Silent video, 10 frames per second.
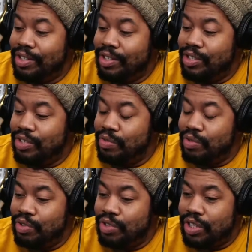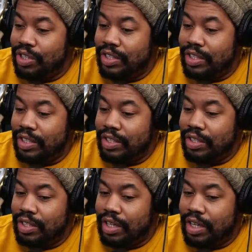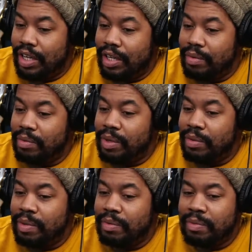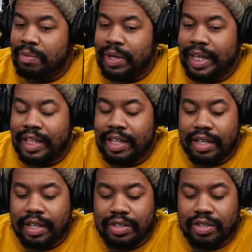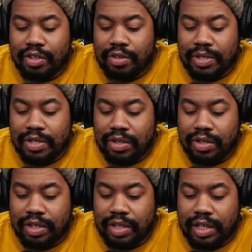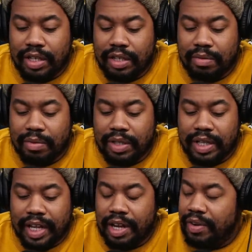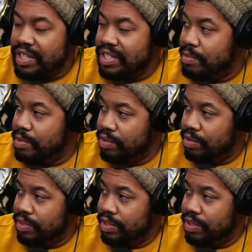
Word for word: you you start to uh w w w I think uh, the term is called uh what like hearing zebra hooves.